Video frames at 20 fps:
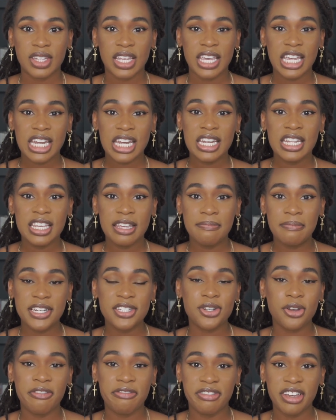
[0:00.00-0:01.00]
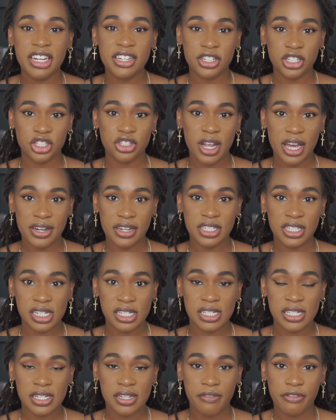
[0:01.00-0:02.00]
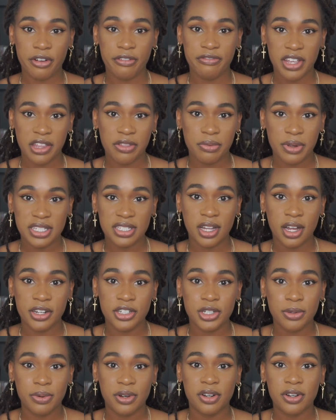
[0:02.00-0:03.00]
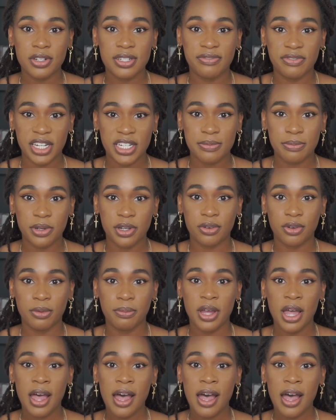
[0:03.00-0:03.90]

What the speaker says: In the Mental Fitness Strategies for Faith-Raised Entrepreneurs Facebook group,